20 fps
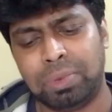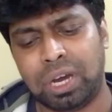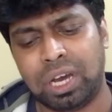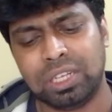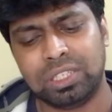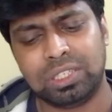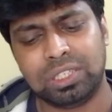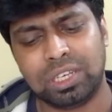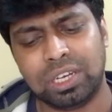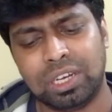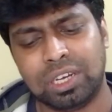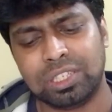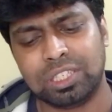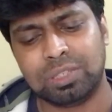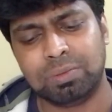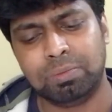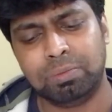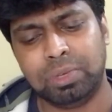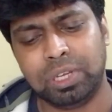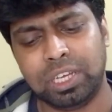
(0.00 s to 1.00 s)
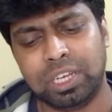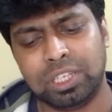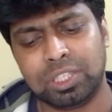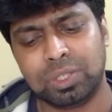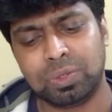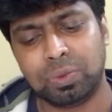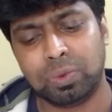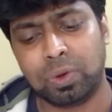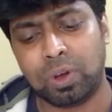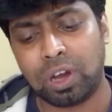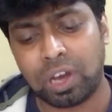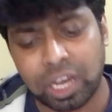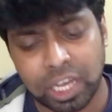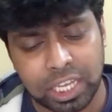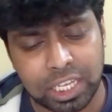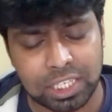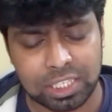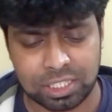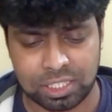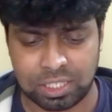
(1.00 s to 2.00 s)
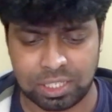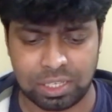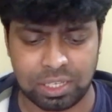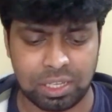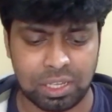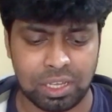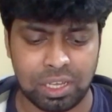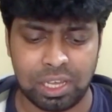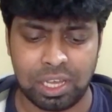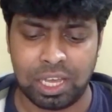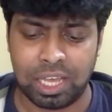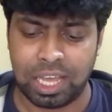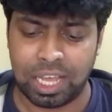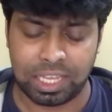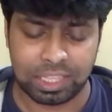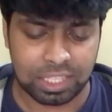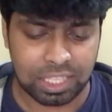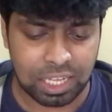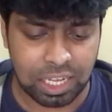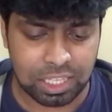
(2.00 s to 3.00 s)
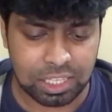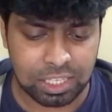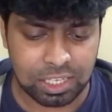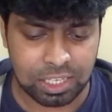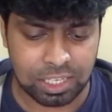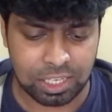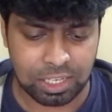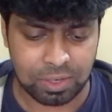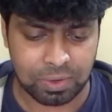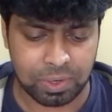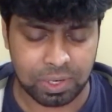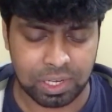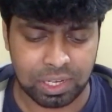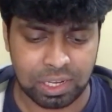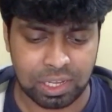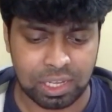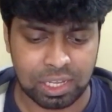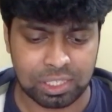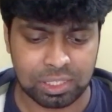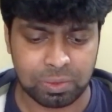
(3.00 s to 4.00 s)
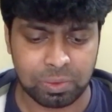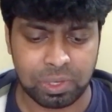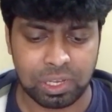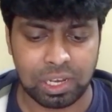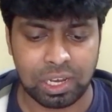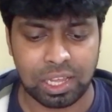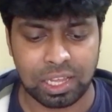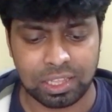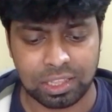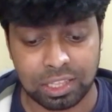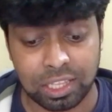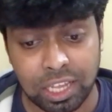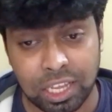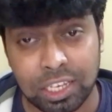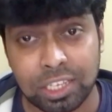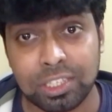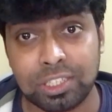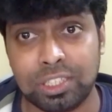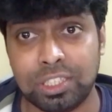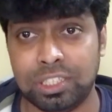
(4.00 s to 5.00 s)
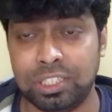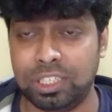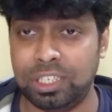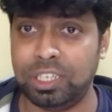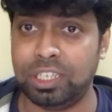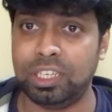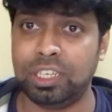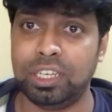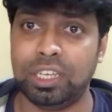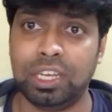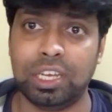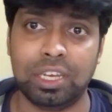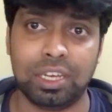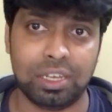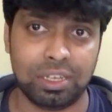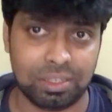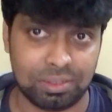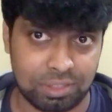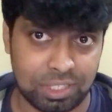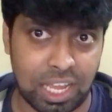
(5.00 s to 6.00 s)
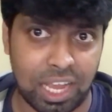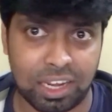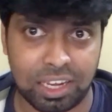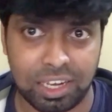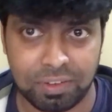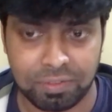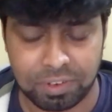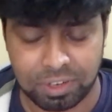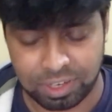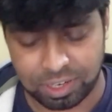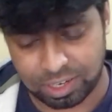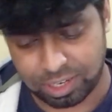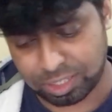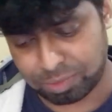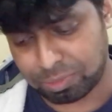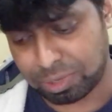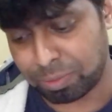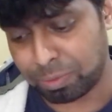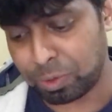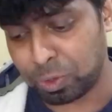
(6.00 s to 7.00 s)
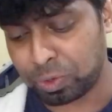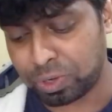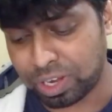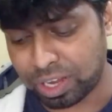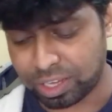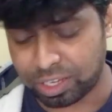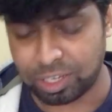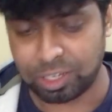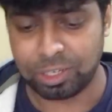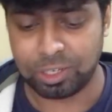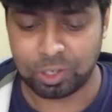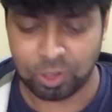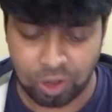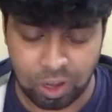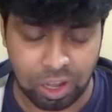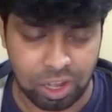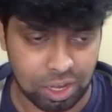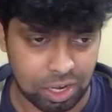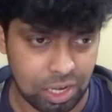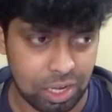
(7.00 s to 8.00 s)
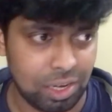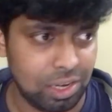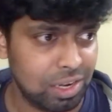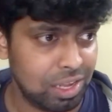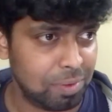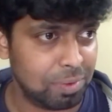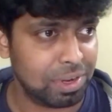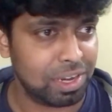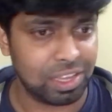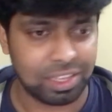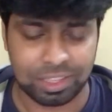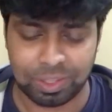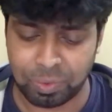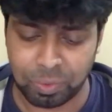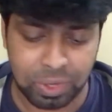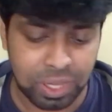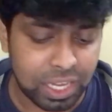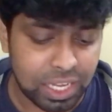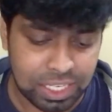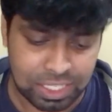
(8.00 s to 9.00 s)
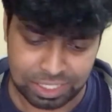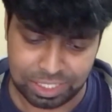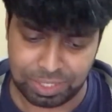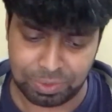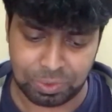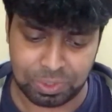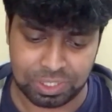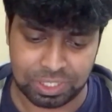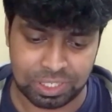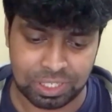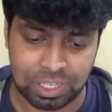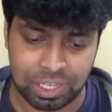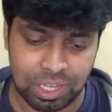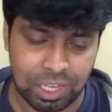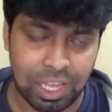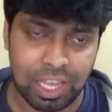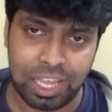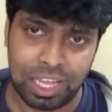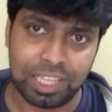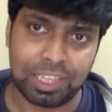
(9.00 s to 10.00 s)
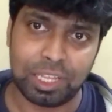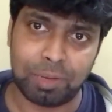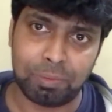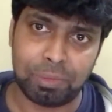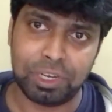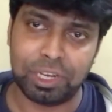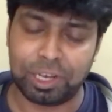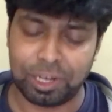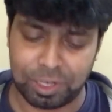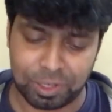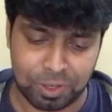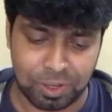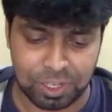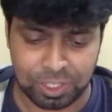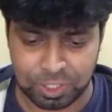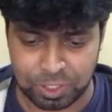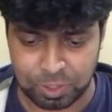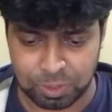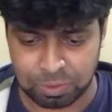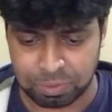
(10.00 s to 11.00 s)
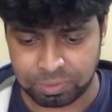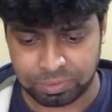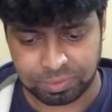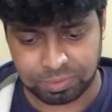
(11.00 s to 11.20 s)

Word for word: Badshah's bass voice and the other heroine as well, and then she, Jacqueline Fernandez ma'am, looked like a doll. I mean, like the way she was in that particular costume,